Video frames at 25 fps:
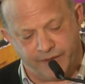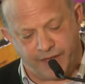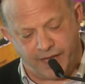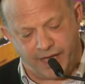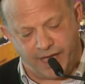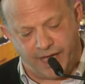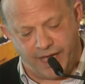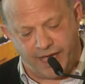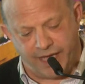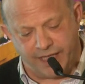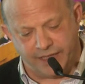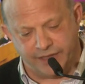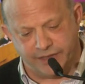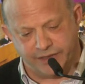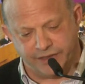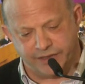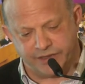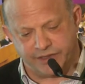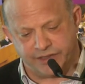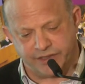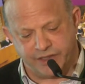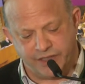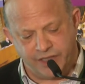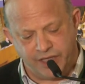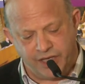
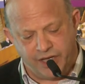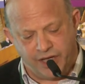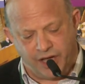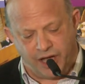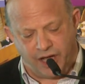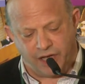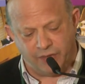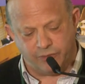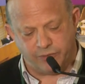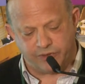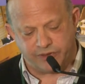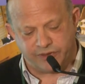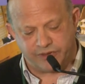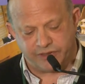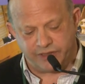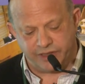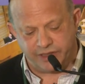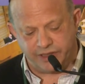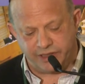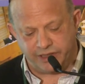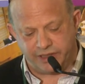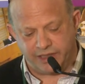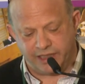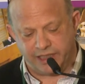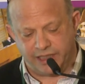and I would
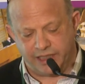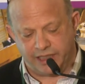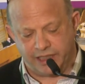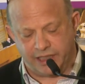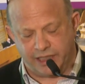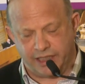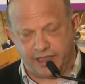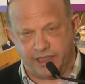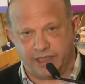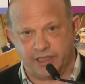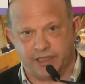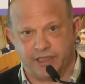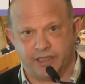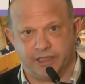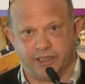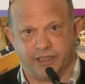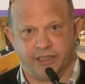certainly